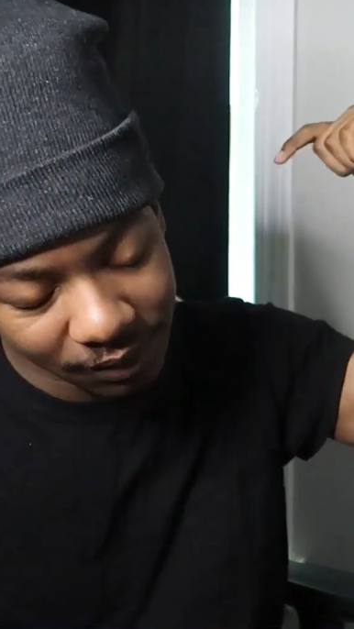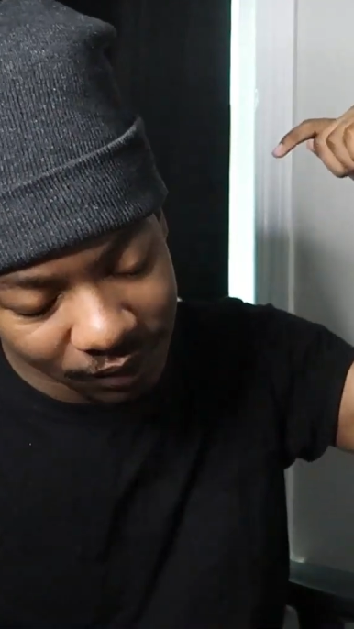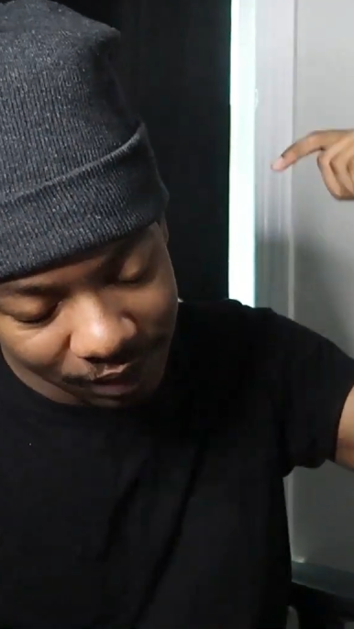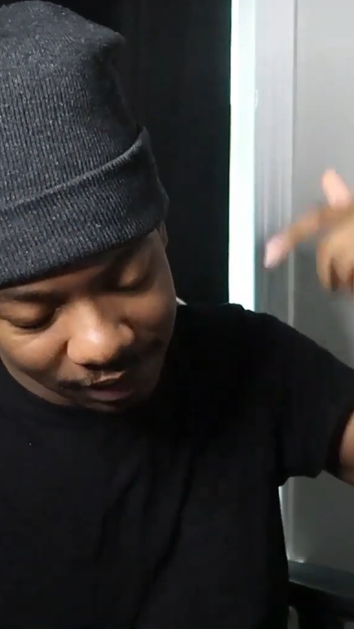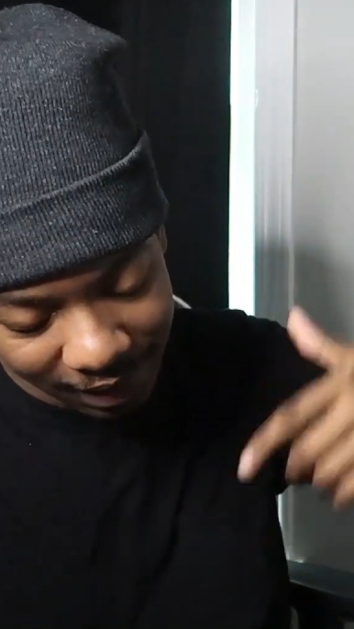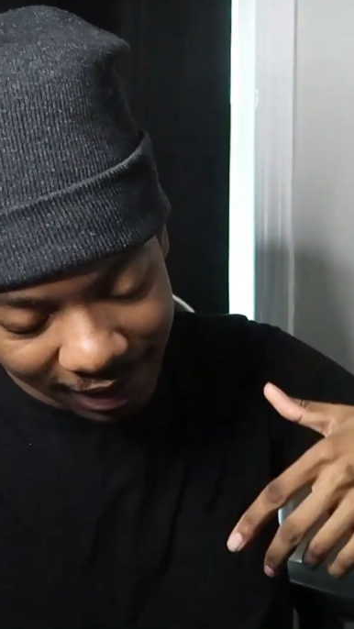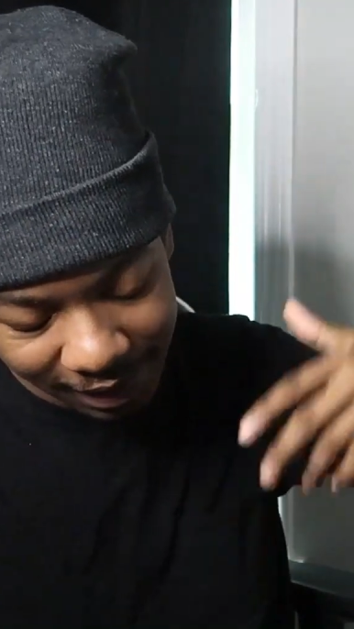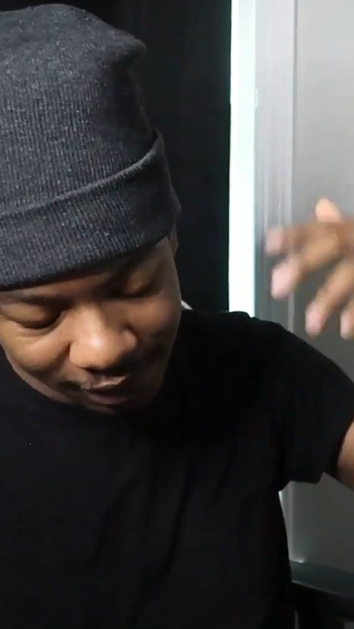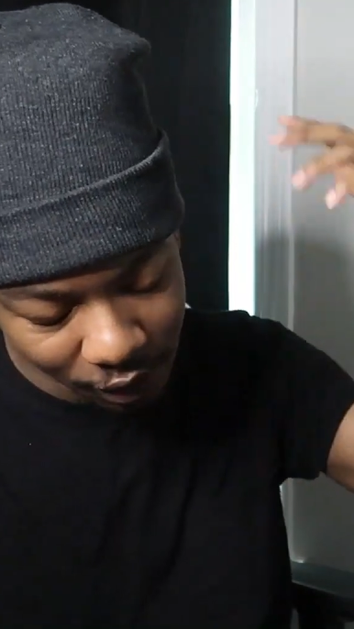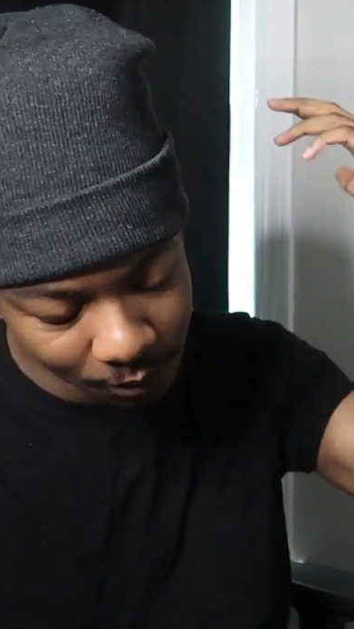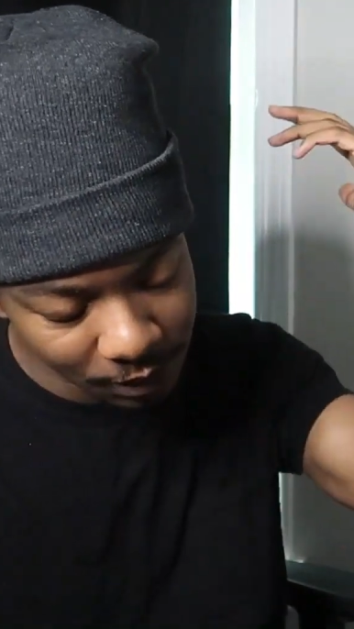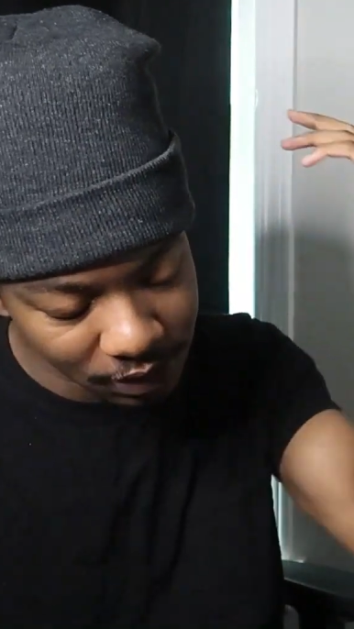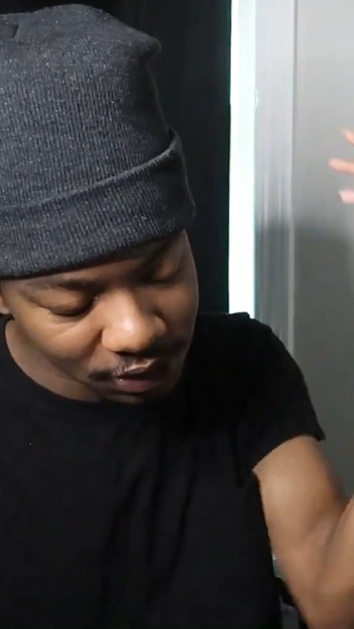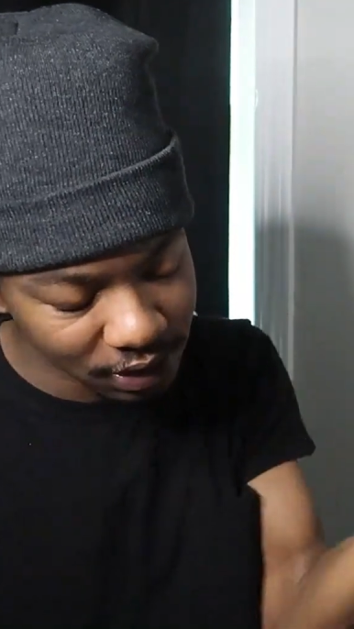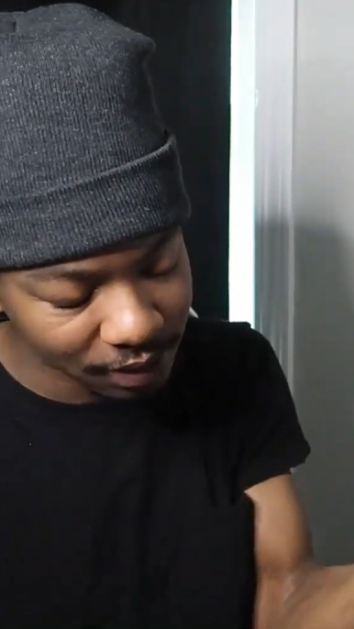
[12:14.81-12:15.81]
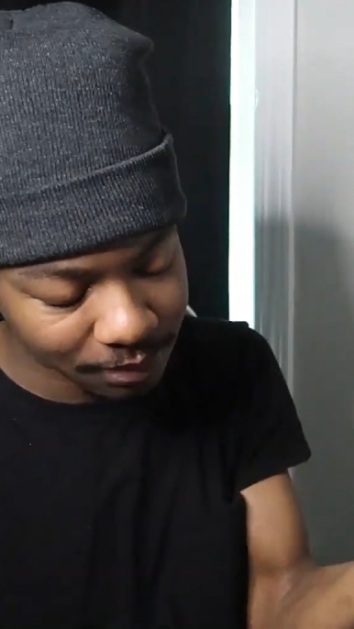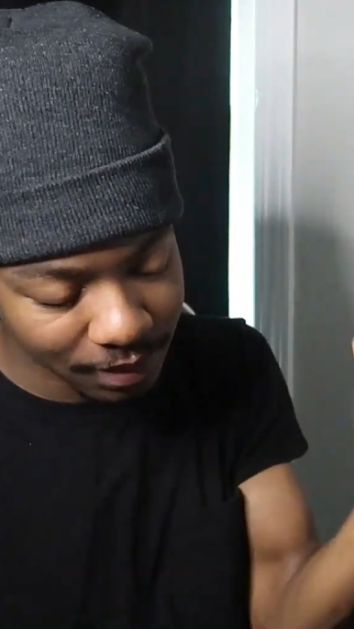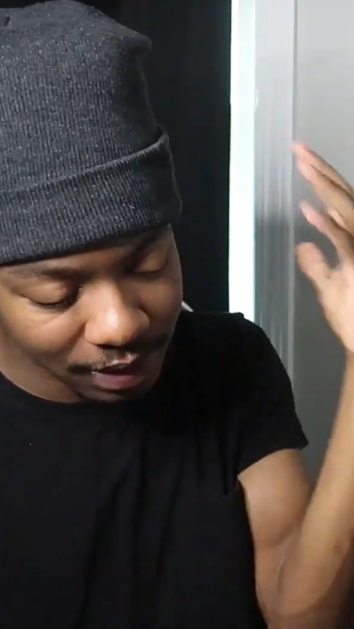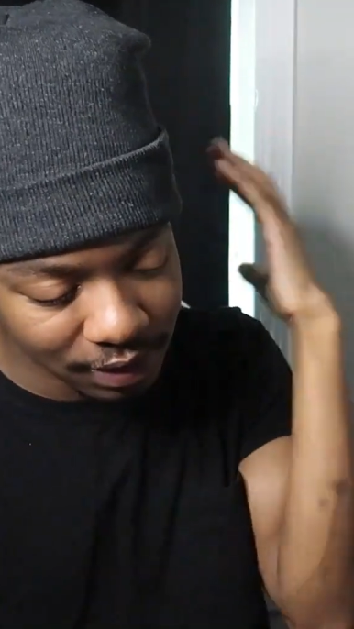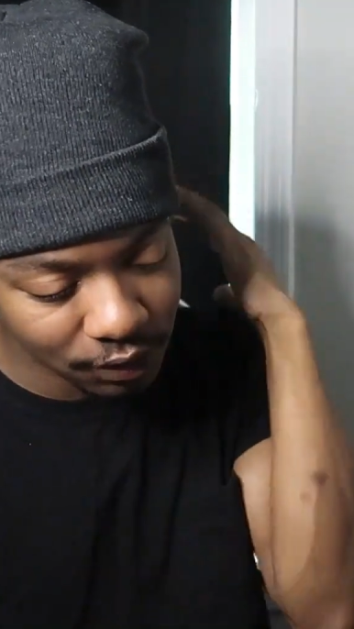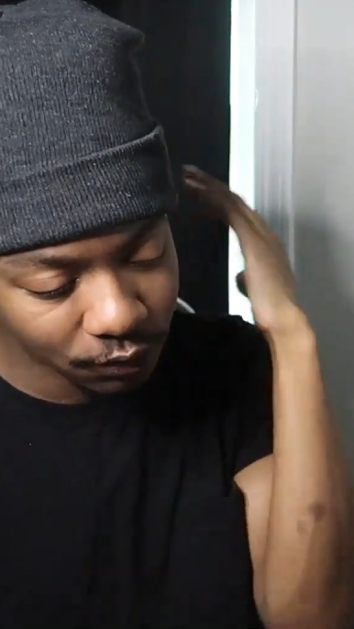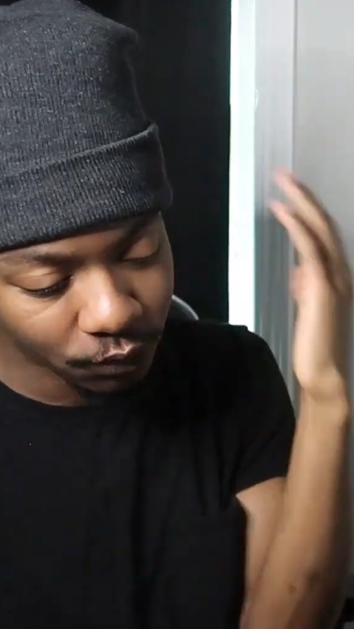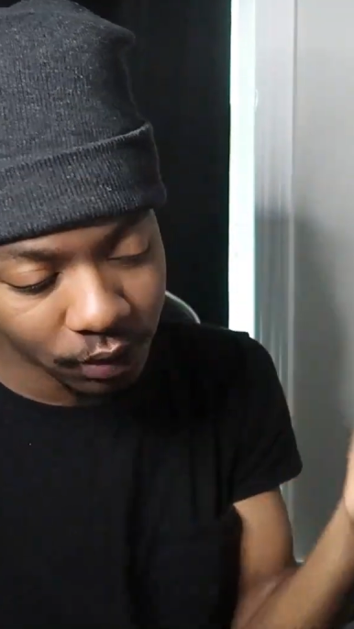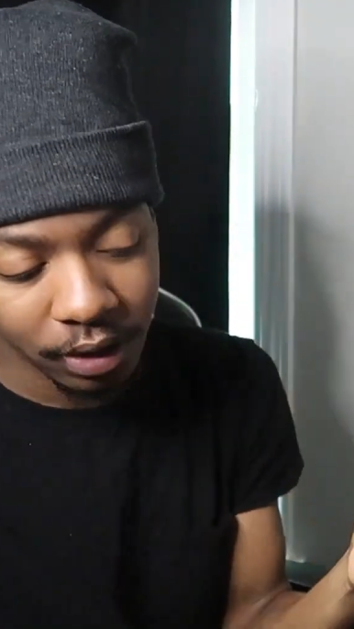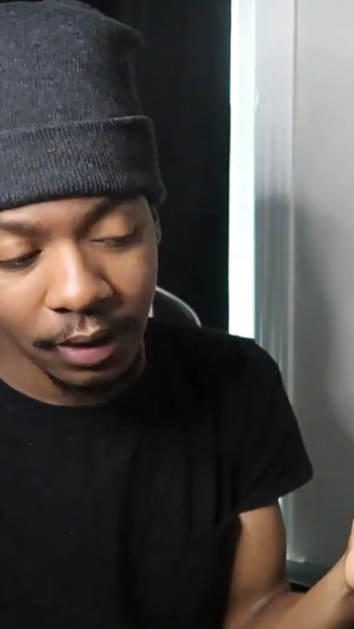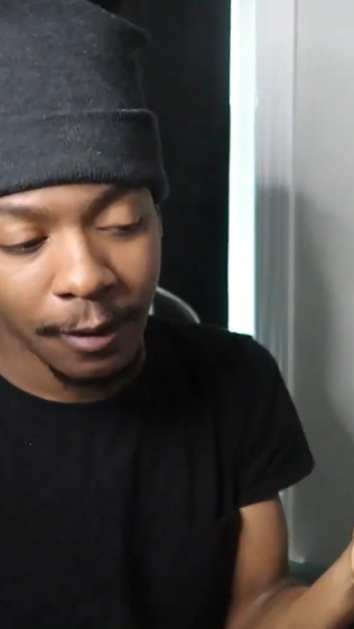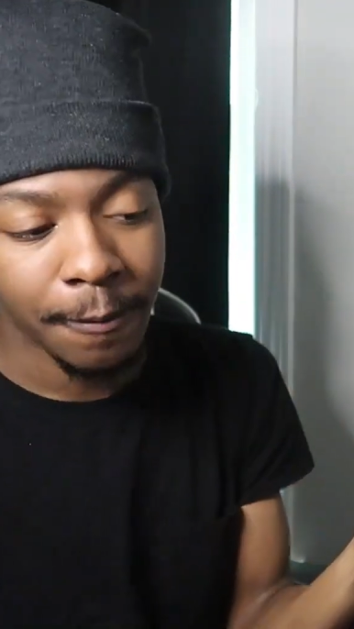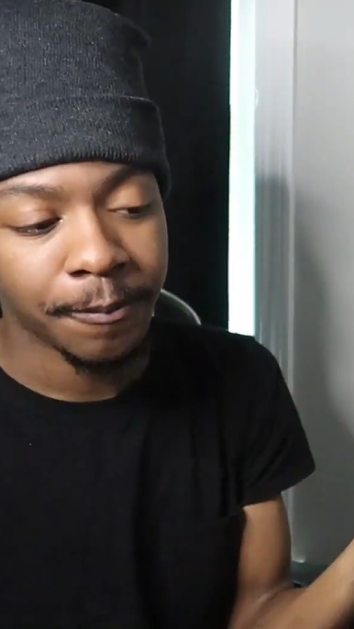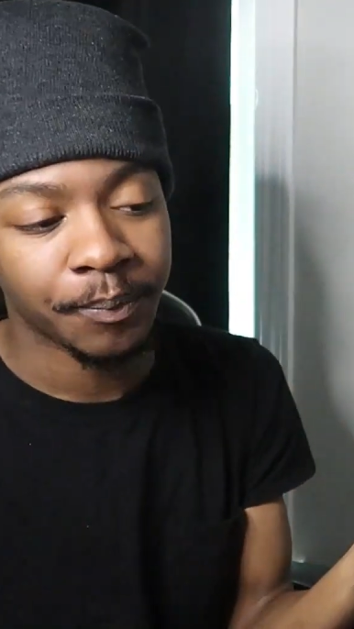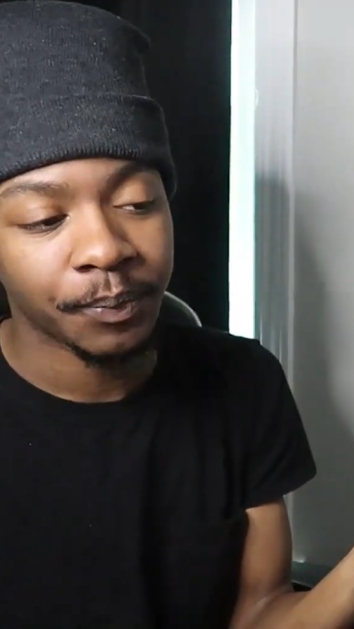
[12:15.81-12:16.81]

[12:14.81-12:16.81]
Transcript: Leave a like, don't be cheap, man. It's free.